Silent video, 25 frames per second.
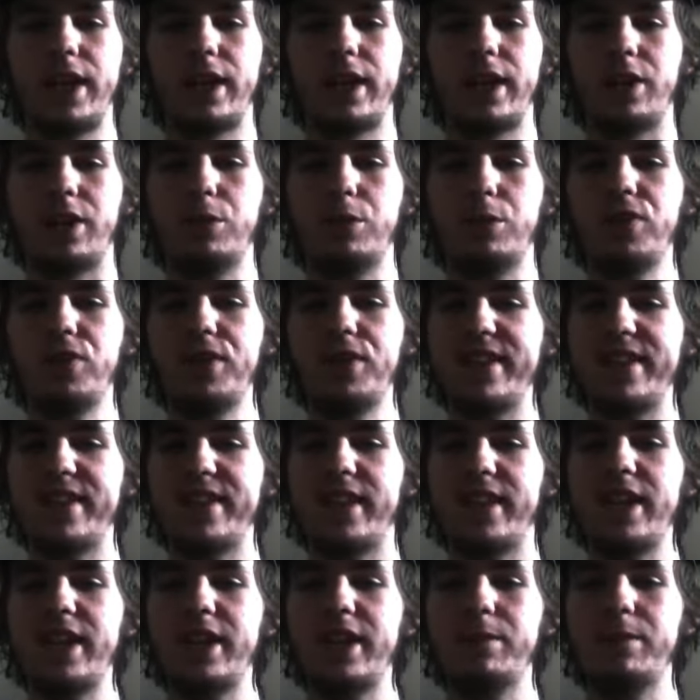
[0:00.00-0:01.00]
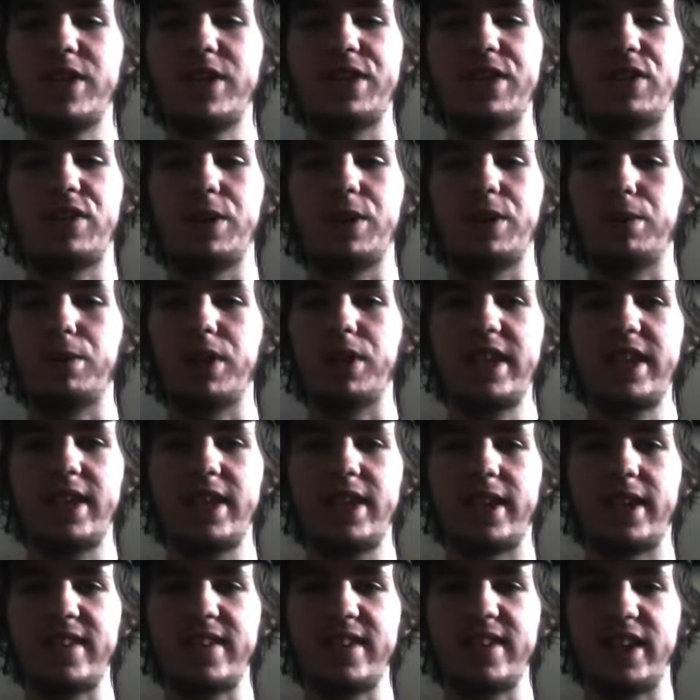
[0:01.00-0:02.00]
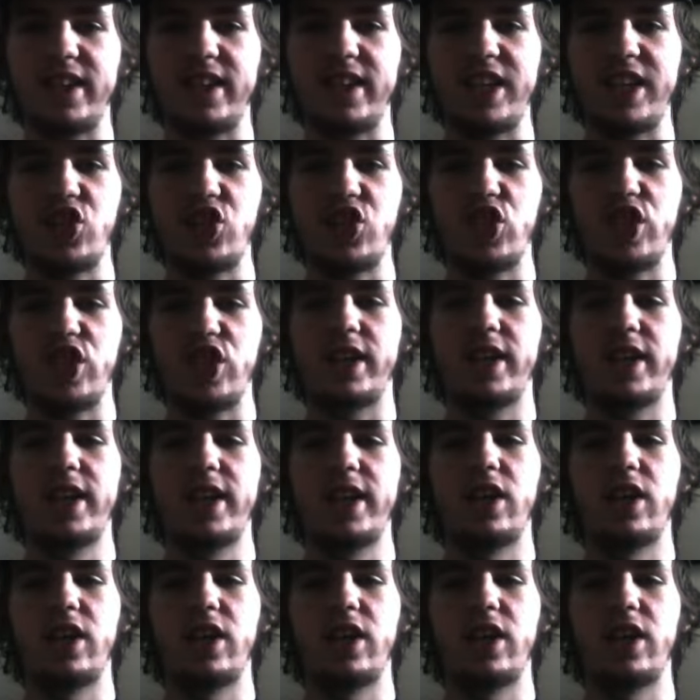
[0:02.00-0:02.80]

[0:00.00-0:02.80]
The movie's themes of complete isolation,